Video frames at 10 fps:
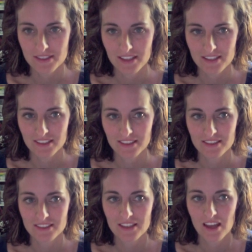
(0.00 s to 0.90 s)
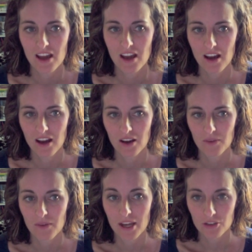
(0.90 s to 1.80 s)
license,
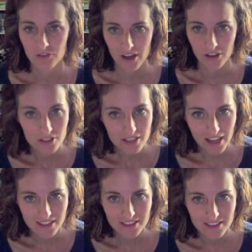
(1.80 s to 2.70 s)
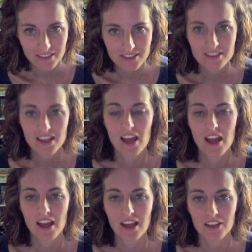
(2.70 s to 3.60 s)
and you file your taxes,
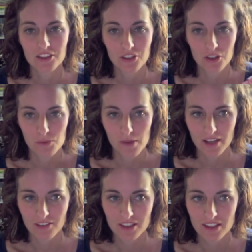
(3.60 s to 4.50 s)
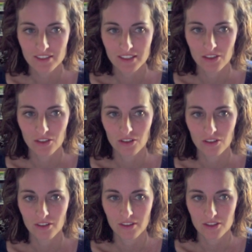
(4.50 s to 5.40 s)
and you make everything legal,
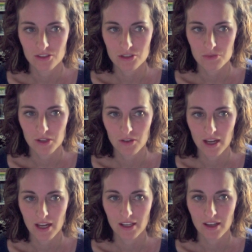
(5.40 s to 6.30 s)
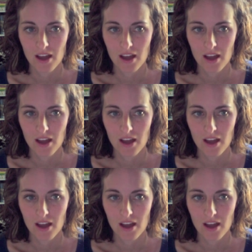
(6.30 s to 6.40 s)
then you should be okay.